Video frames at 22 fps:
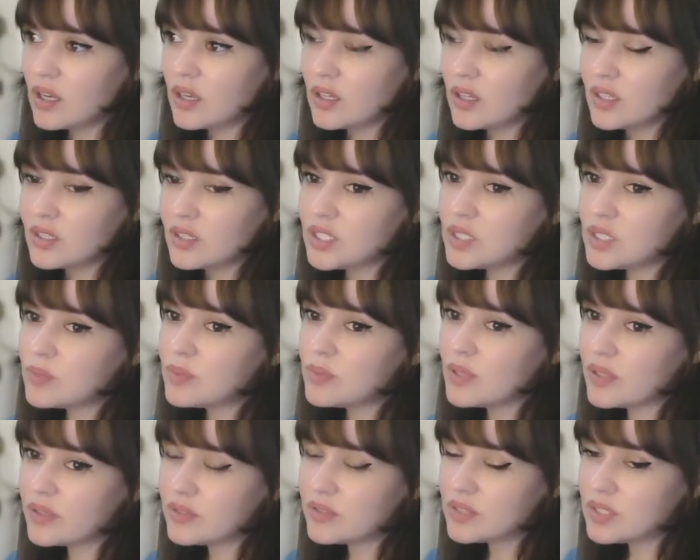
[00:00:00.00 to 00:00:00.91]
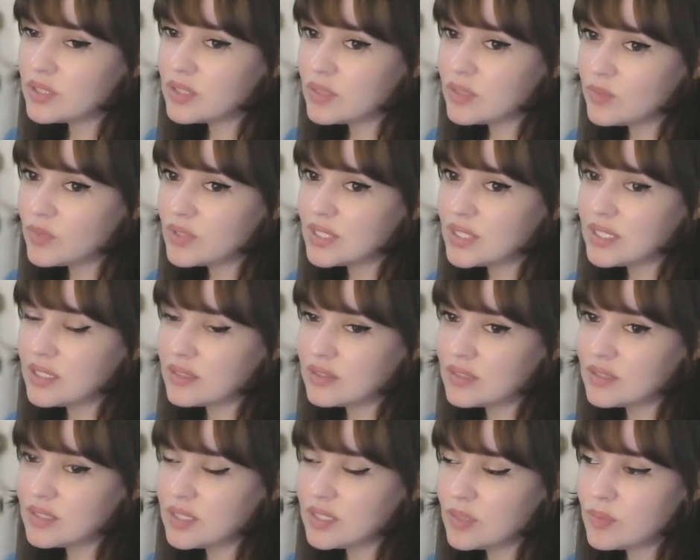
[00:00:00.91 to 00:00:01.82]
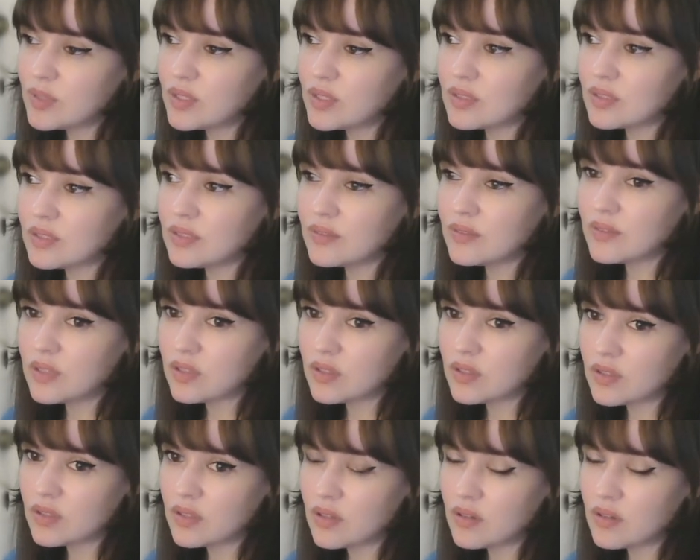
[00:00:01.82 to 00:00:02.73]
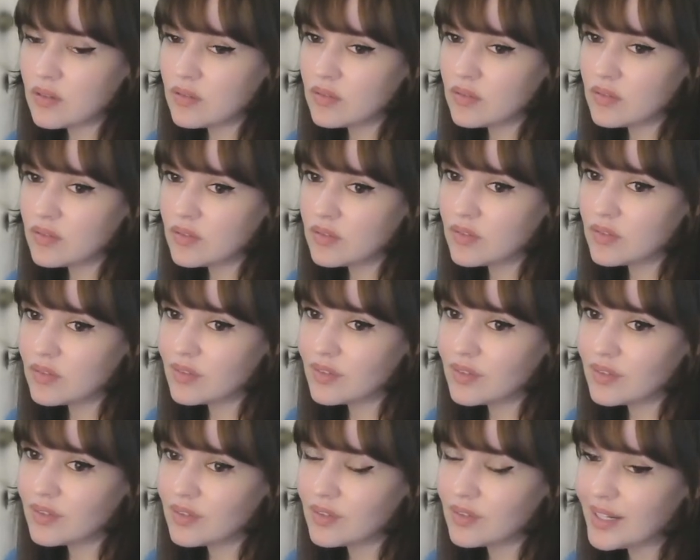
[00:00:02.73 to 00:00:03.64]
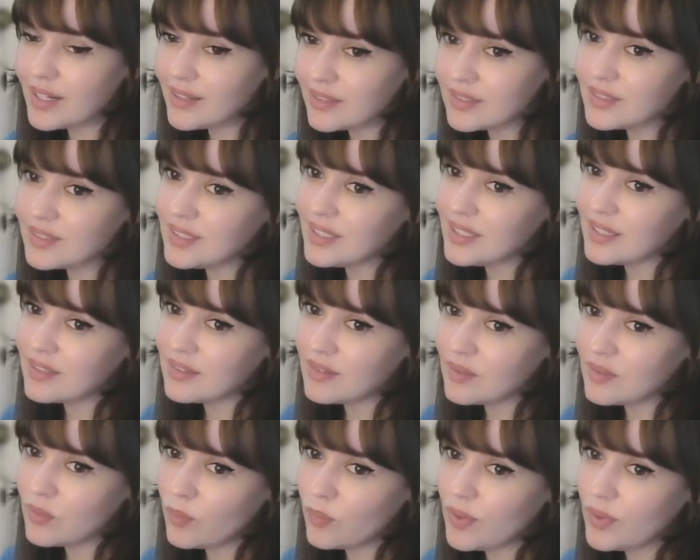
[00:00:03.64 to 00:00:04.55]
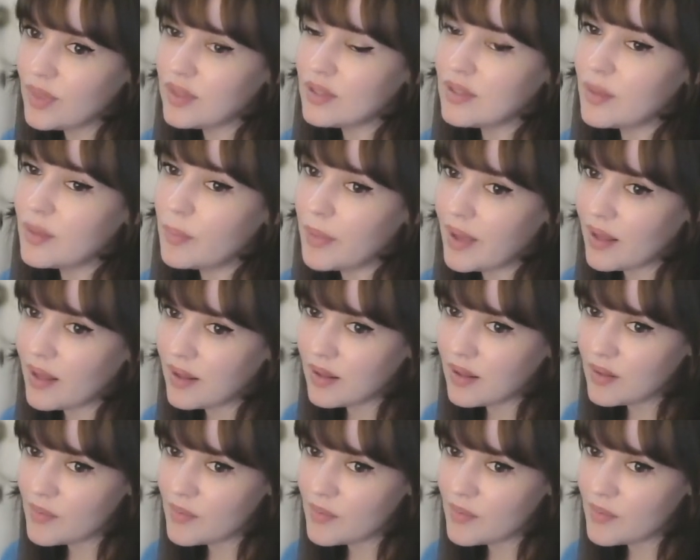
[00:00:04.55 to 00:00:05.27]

She belongs to the music industry because of her record deal with the label.